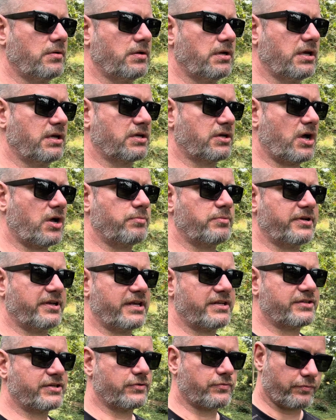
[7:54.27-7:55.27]
It
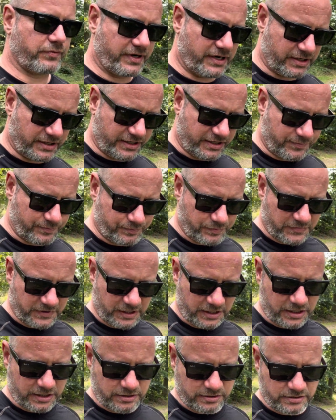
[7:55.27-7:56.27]
culminated really
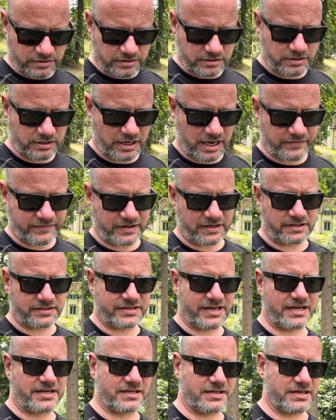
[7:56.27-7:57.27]
in having
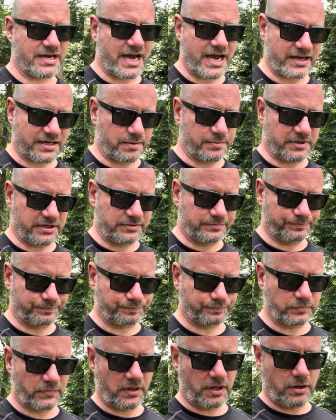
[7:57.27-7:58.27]
taken Aqaba,
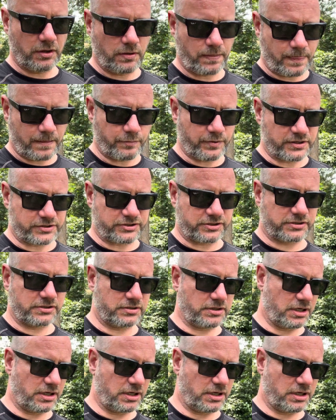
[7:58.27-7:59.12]
which